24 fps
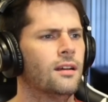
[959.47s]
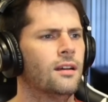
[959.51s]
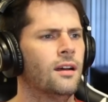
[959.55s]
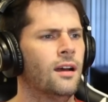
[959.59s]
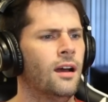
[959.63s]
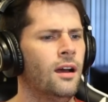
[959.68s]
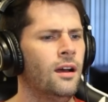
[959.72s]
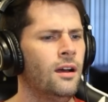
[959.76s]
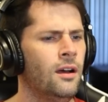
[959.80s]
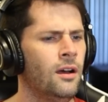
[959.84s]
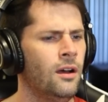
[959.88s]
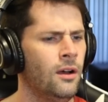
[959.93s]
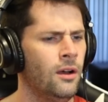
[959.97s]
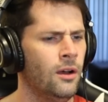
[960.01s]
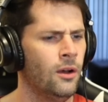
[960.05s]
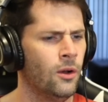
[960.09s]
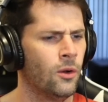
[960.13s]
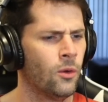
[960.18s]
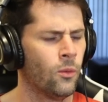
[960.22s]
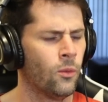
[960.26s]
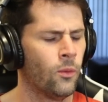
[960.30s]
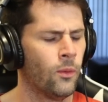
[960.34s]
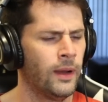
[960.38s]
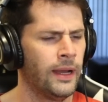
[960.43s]

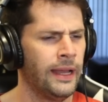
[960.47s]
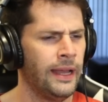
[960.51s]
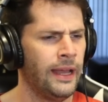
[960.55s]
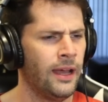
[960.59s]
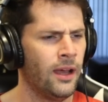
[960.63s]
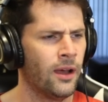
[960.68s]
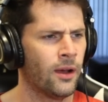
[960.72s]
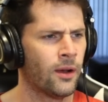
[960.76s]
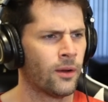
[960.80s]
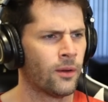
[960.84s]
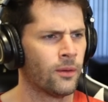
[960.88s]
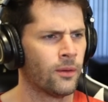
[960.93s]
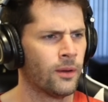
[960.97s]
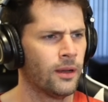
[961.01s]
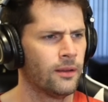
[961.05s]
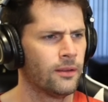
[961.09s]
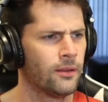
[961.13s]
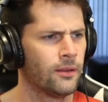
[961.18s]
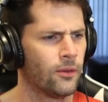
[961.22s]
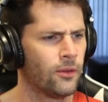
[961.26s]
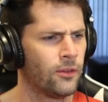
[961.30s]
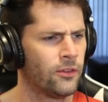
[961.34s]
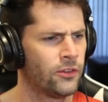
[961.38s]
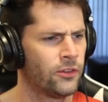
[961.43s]
Oh wow!
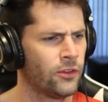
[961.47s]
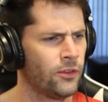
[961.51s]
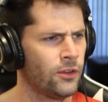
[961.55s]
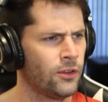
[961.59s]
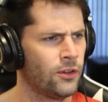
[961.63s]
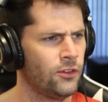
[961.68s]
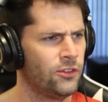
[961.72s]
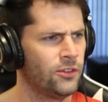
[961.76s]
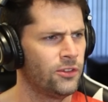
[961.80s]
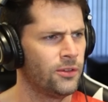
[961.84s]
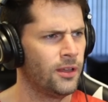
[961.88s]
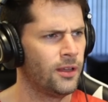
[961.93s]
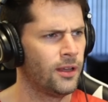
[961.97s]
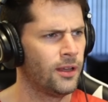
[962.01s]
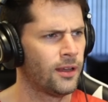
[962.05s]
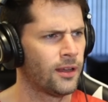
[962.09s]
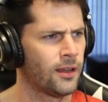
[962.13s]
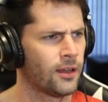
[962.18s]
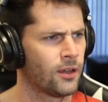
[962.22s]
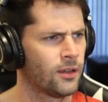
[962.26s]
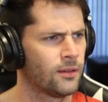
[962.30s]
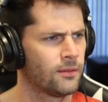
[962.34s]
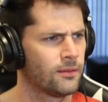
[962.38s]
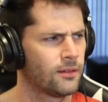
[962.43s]
So there's
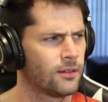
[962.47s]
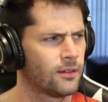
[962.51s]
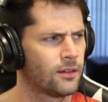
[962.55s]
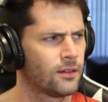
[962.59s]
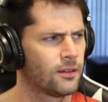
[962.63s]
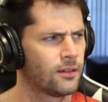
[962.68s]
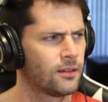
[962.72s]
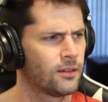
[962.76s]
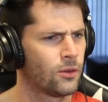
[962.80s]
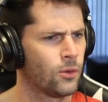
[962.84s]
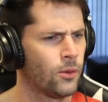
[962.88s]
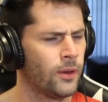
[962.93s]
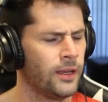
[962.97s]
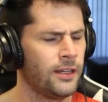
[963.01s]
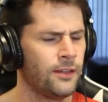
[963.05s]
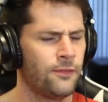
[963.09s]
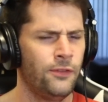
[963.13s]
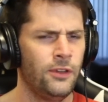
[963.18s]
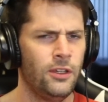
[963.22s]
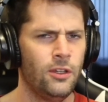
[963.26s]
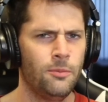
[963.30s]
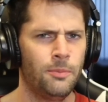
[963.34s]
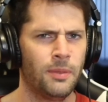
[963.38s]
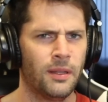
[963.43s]
a quite a
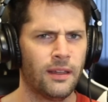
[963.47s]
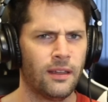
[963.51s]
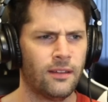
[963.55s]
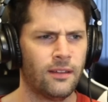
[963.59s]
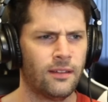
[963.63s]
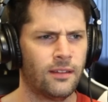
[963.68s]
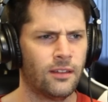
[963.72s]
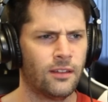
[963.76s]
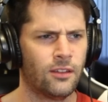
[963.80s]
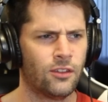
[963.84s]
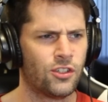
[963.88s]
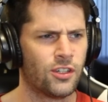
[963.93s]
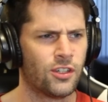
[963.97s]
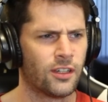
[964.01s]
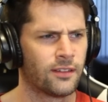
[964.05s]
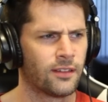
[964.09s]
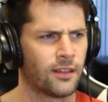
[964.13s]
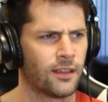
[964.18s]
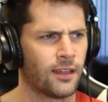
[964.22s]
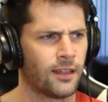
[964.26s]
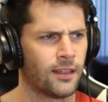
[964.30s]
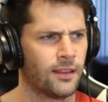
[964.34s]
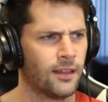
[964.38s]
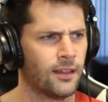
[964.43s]
few places just
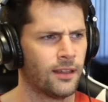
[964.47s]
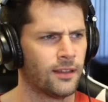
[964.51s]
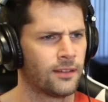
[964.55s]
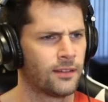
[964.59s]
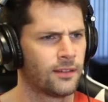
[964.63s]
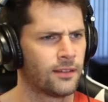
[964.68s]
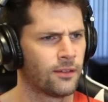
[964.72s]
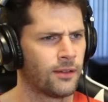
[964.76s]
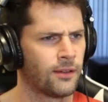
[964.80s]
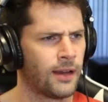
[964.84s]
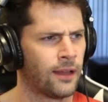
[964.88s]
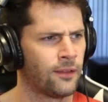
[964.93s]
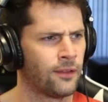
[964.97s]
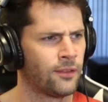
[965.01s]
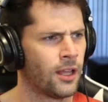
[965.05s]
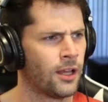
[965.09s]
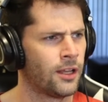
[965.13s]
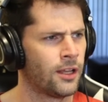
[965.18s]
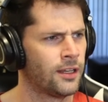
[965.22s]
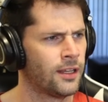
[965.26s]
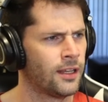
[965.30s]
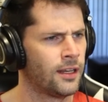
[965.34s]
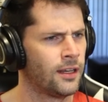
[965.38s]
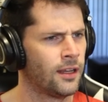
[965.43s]
like this around
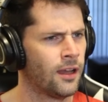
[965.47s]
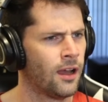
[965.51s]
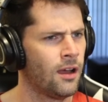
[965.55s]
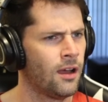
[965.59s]
London,